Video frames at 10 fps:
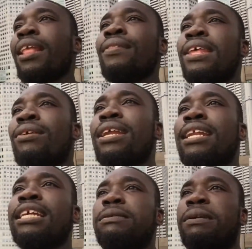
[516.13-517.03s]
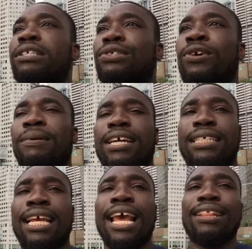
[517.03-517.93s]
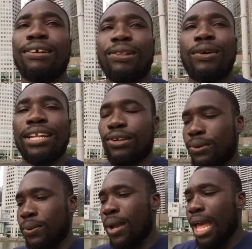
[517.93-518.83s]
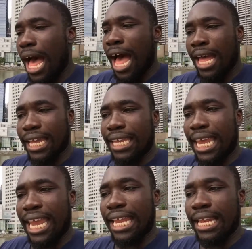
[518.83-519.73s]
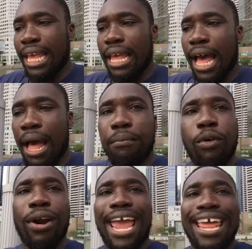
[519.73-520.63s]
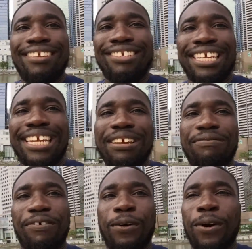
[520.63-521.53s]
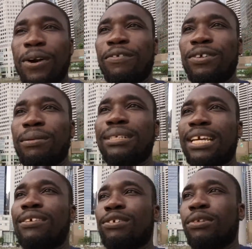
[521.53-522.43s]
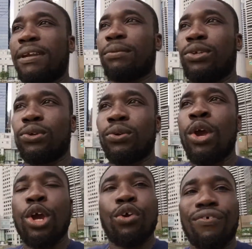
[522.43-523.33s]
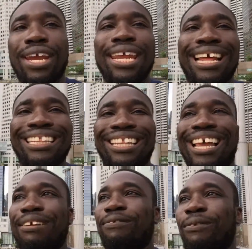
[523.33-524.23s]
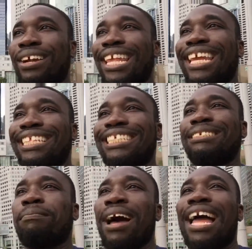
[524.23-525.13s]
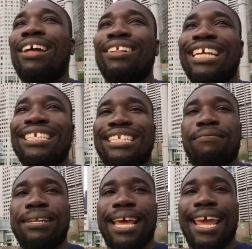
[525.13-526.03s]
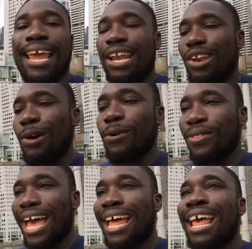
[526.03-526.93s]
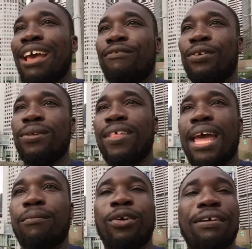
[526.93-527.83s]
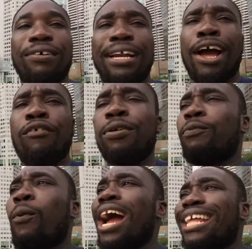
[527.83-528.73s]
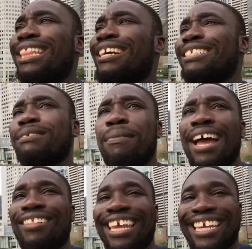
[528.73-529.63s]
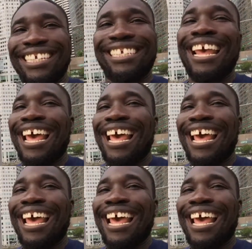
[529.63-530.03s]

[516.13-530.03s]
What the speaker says: They don't need to experience joy because they're looking to gain more energy for themselves, or to be able to create a life where they can smile each and every day and know that for them, whatever, however wide their smile is,